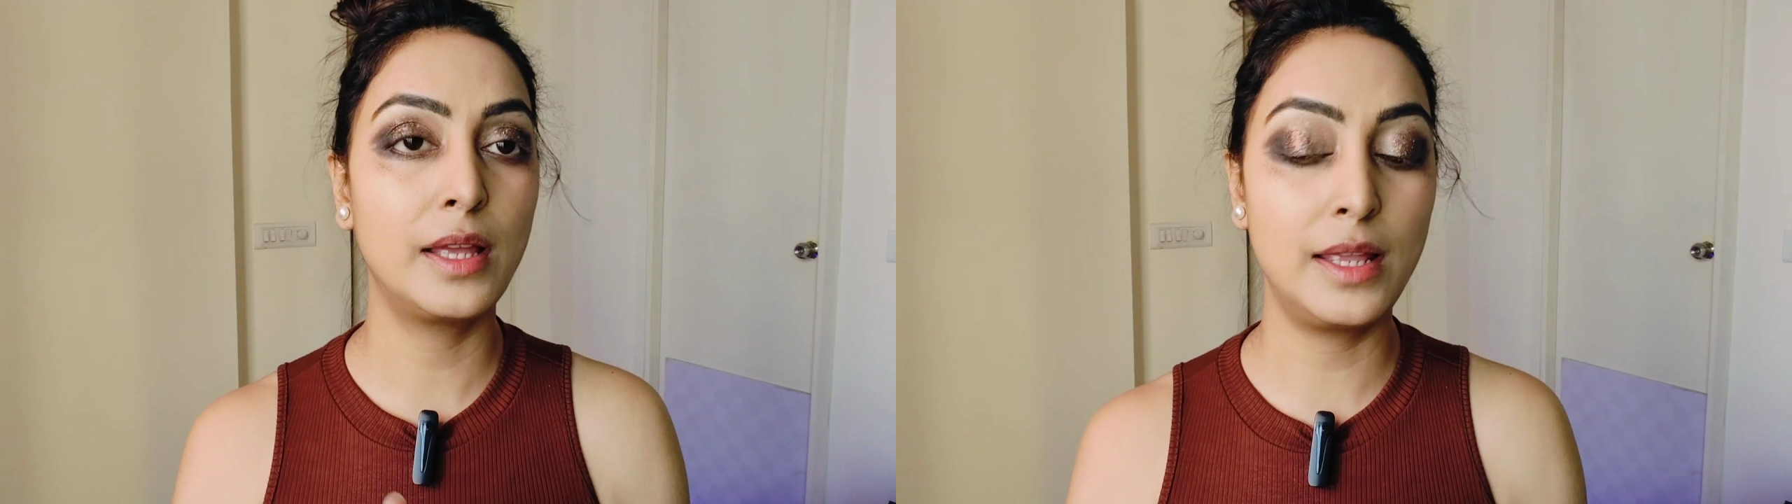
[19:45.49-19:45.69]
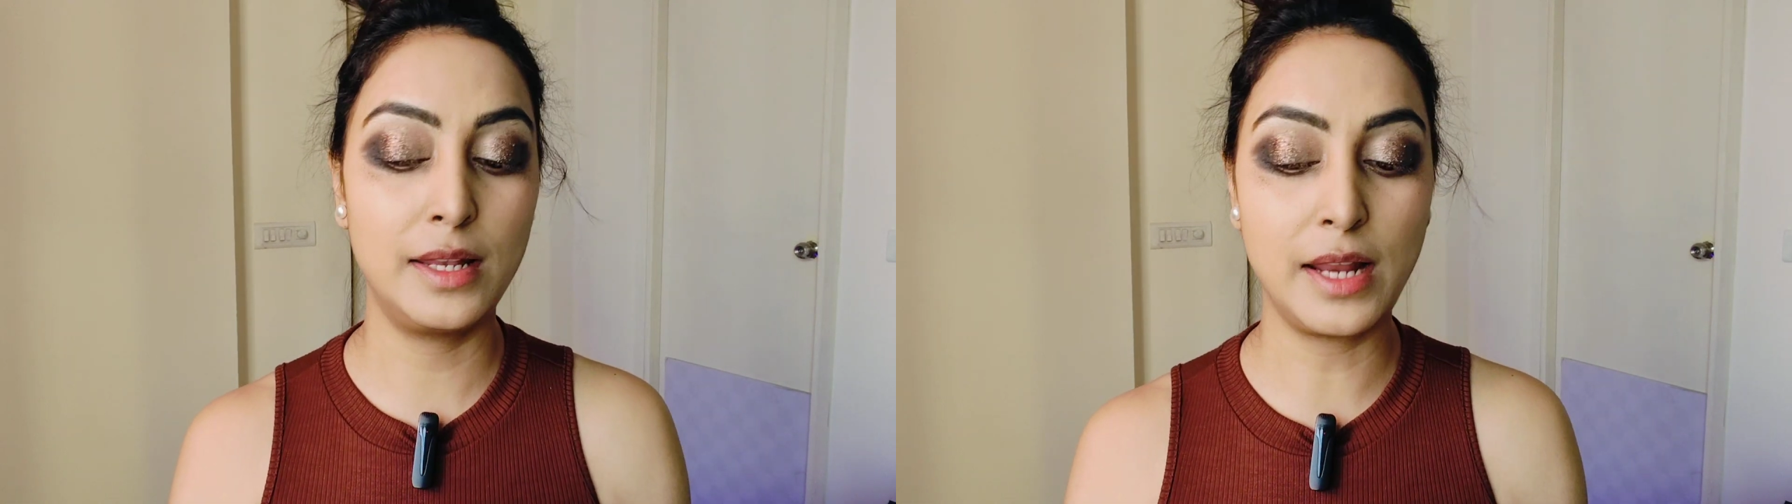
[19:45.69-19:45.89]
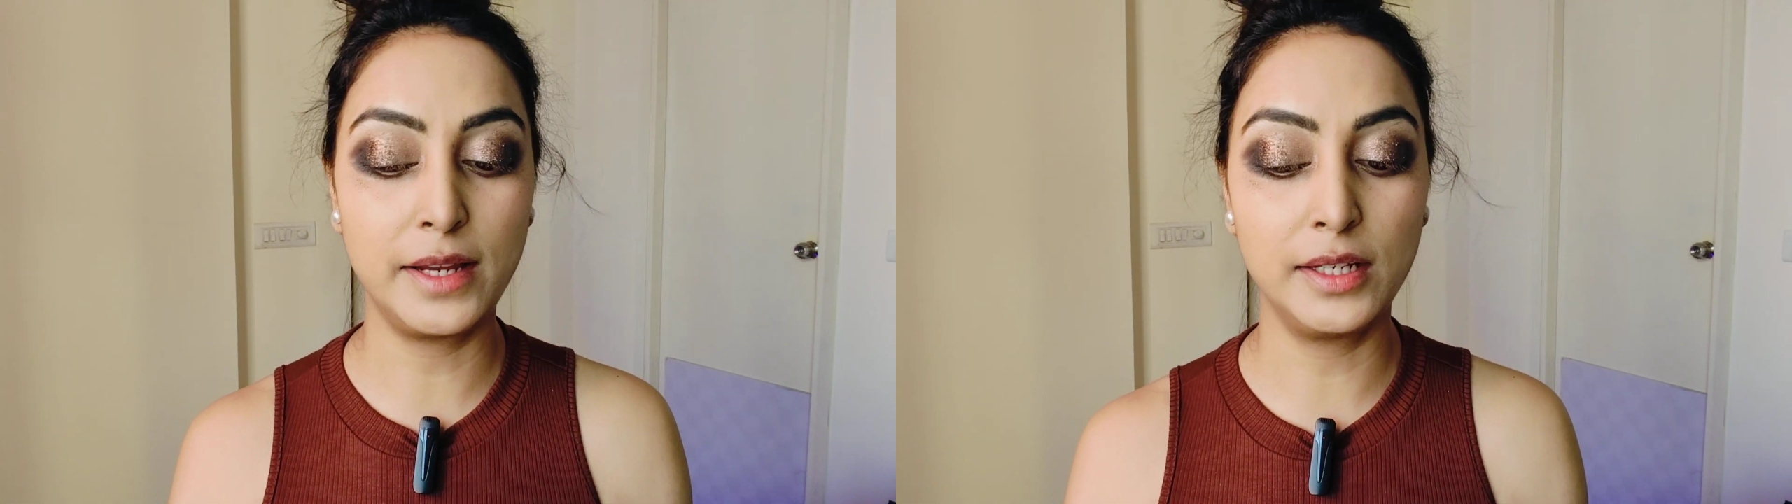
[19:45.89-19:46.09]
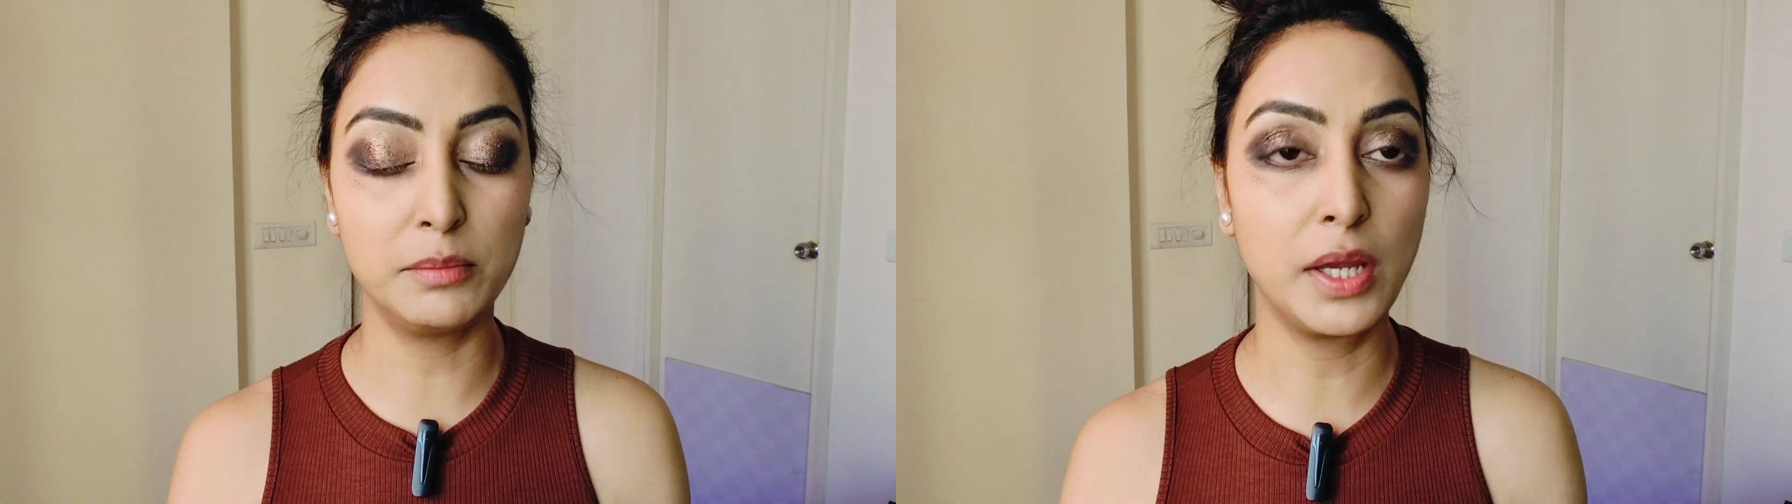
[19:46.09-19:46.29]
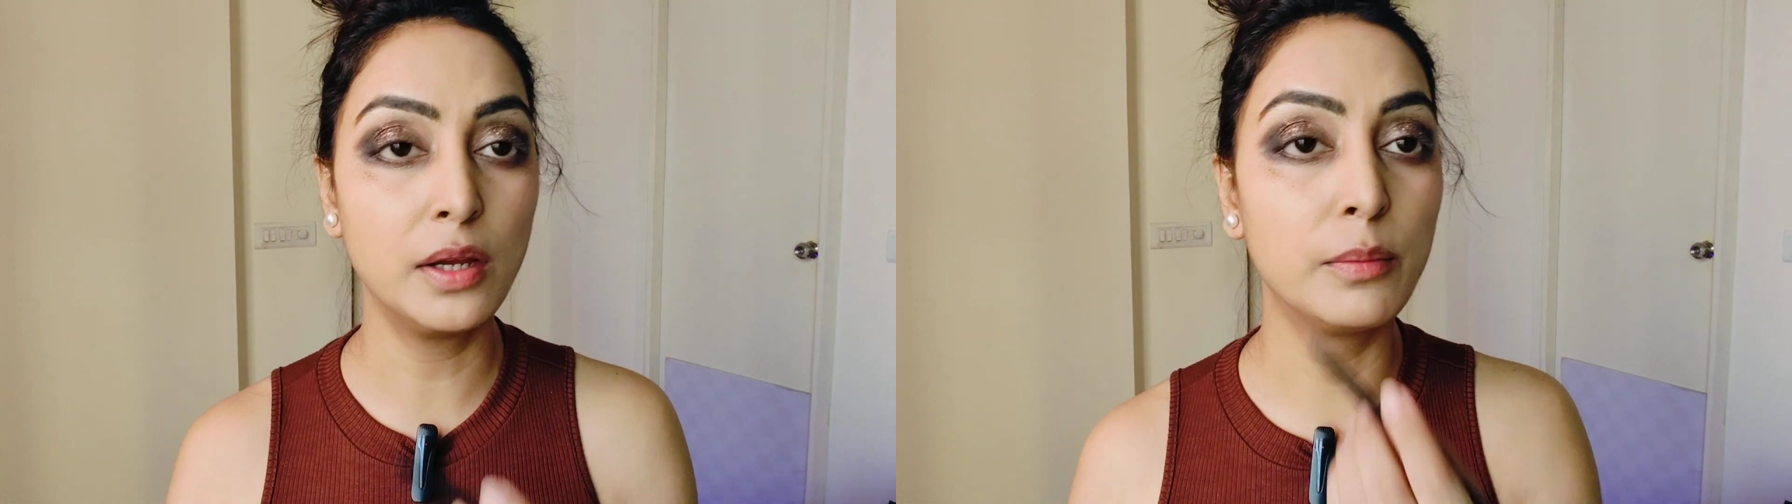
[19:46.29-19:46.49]
in lining
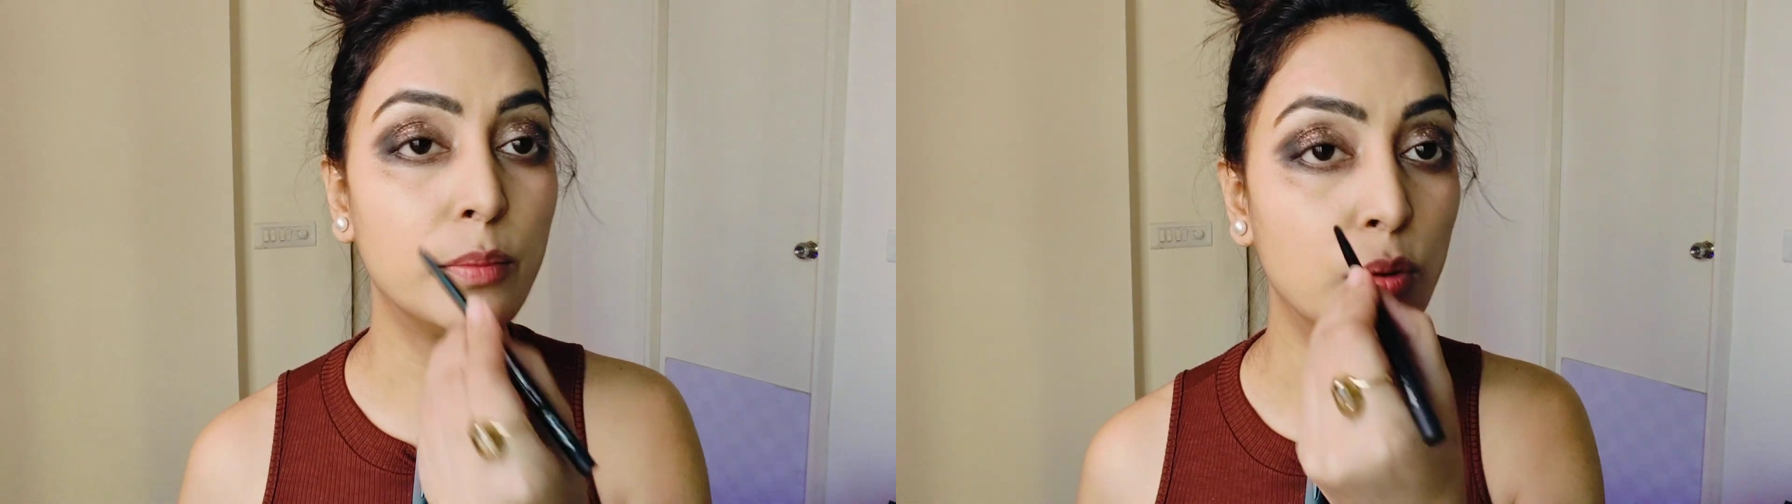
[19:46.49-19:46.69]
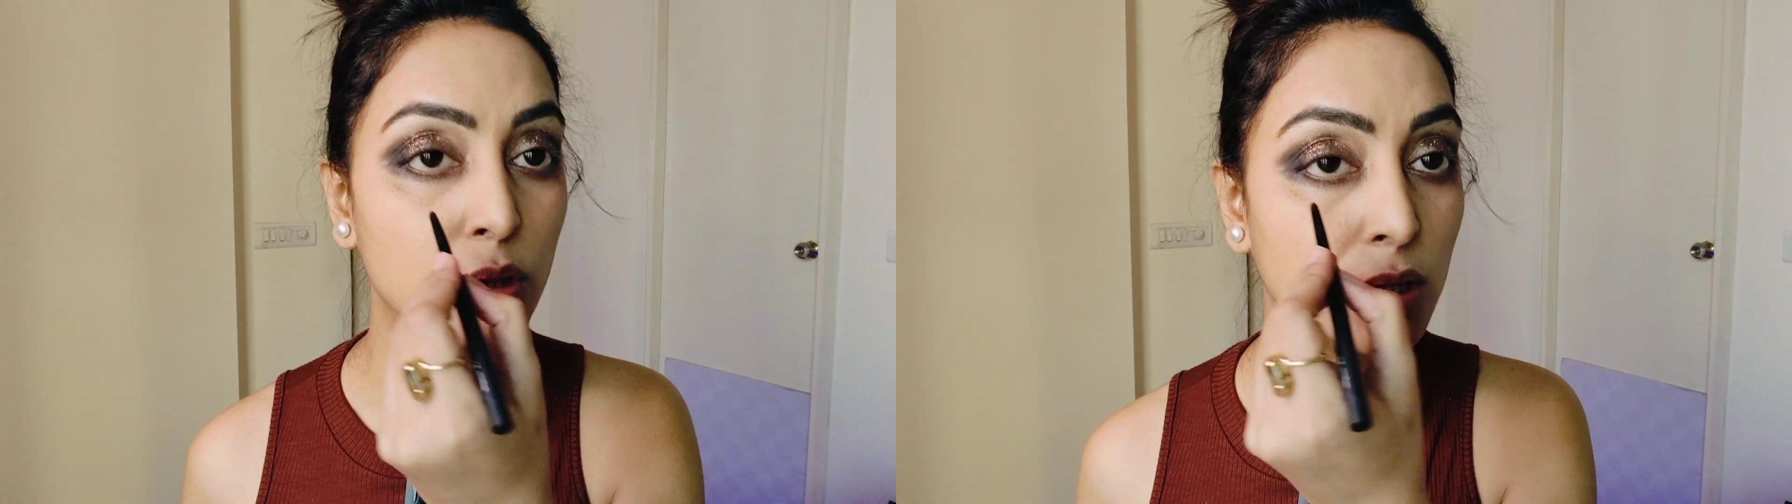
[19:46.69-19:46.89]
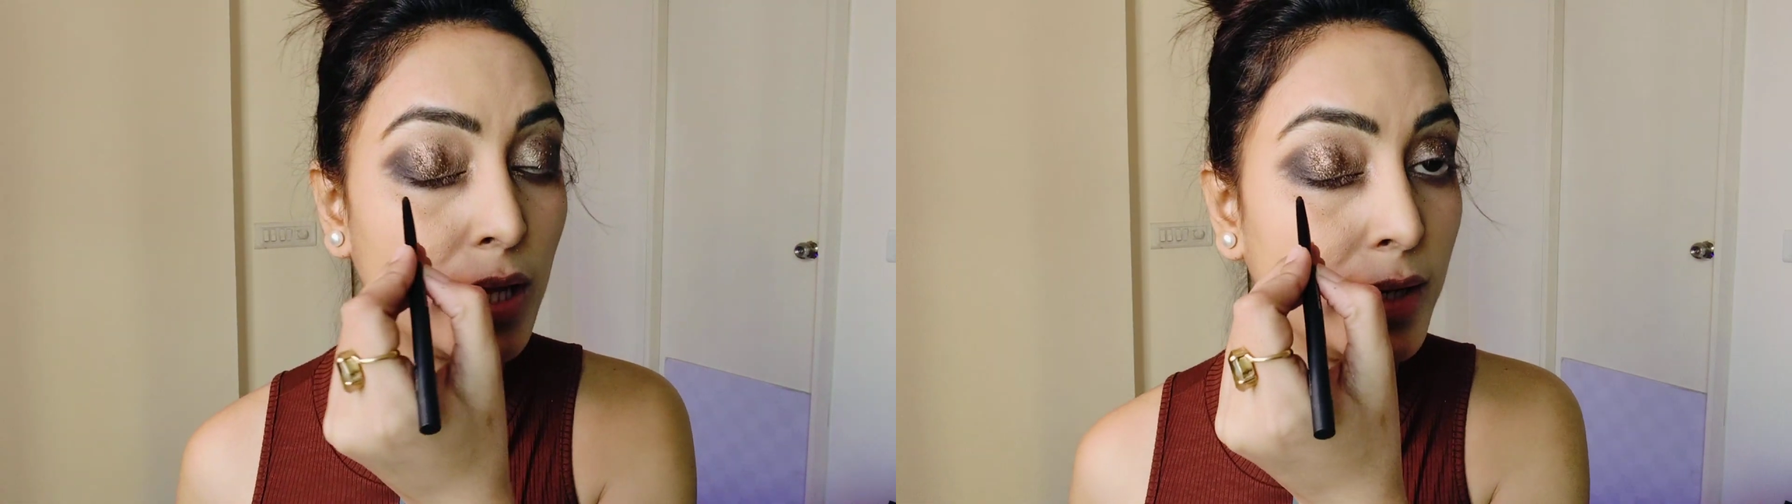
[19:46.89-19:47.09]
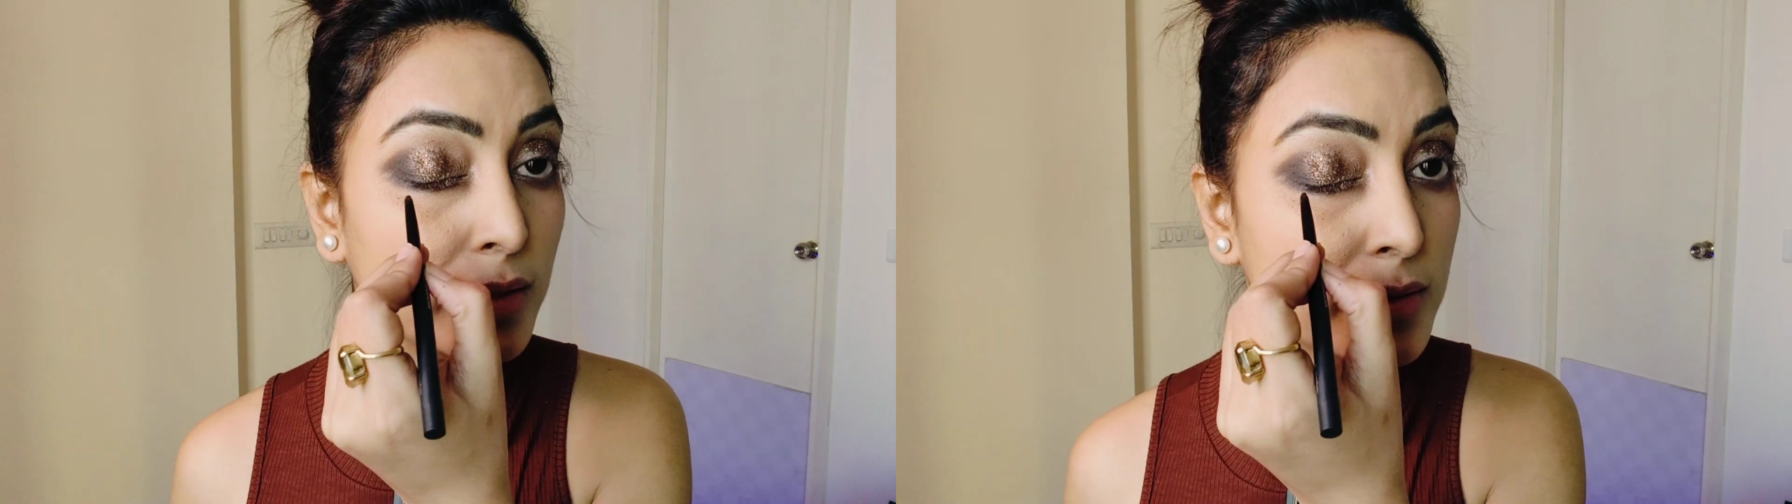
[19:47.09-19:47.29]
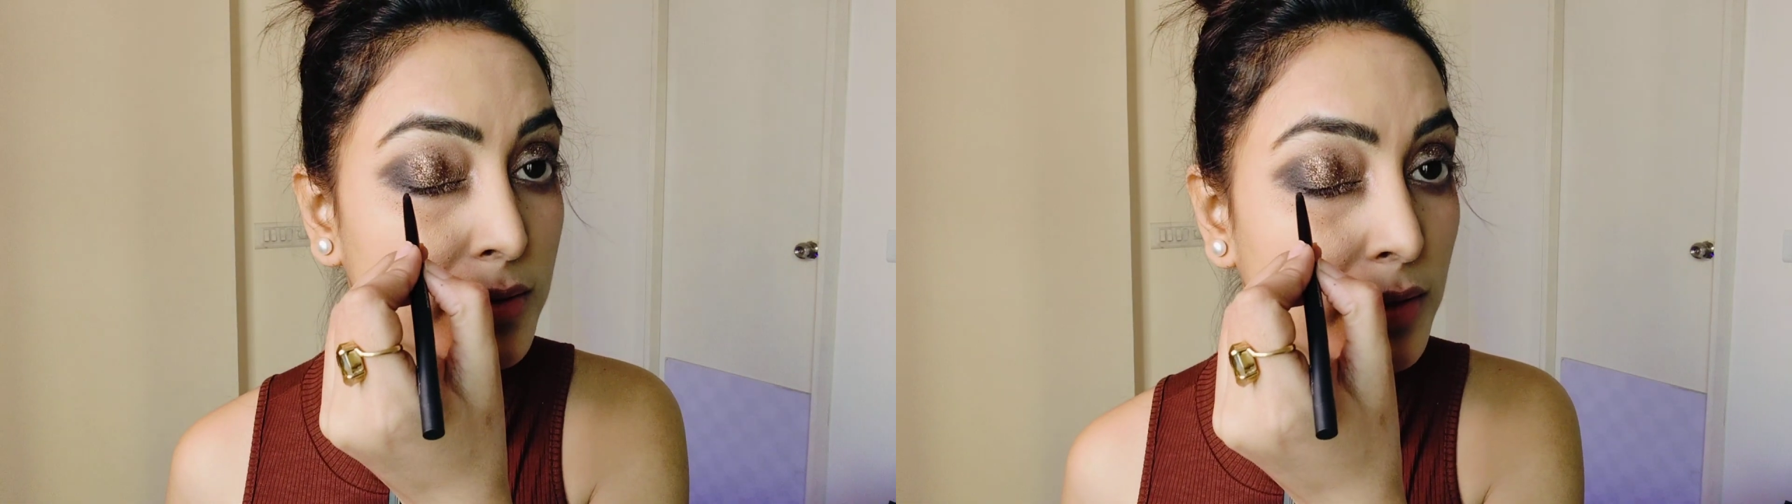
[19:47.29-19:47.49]
my both
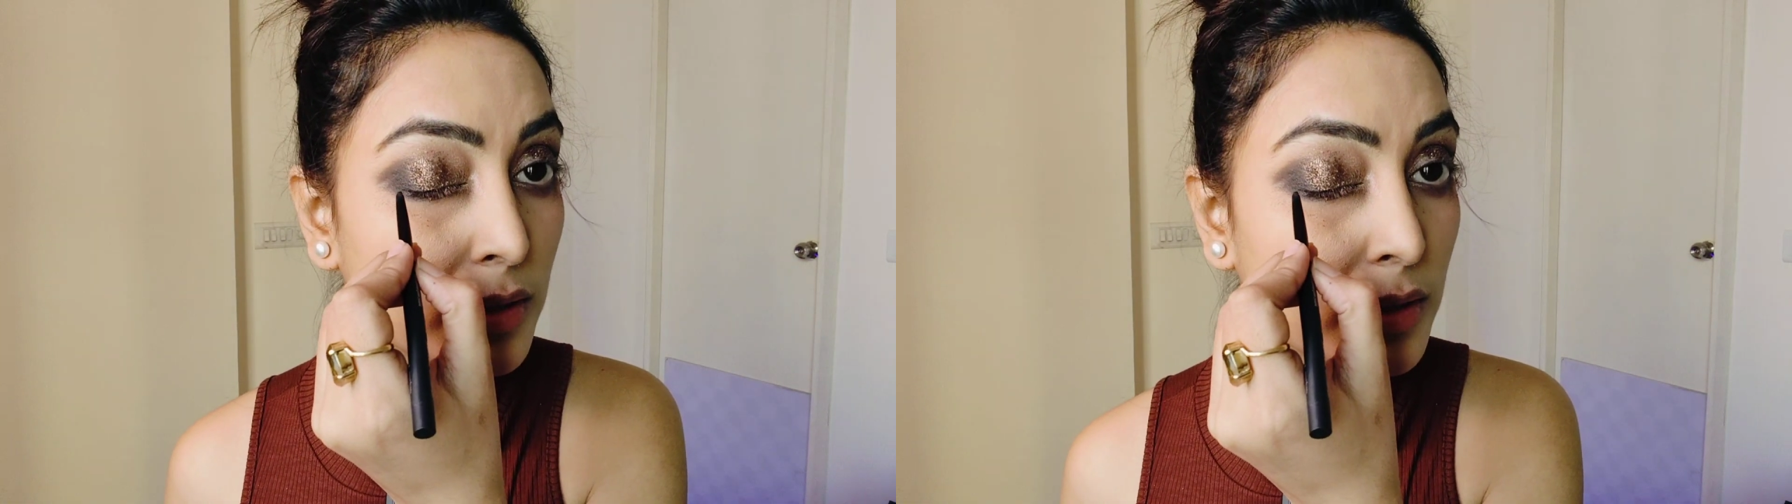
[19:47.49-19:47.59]
lines.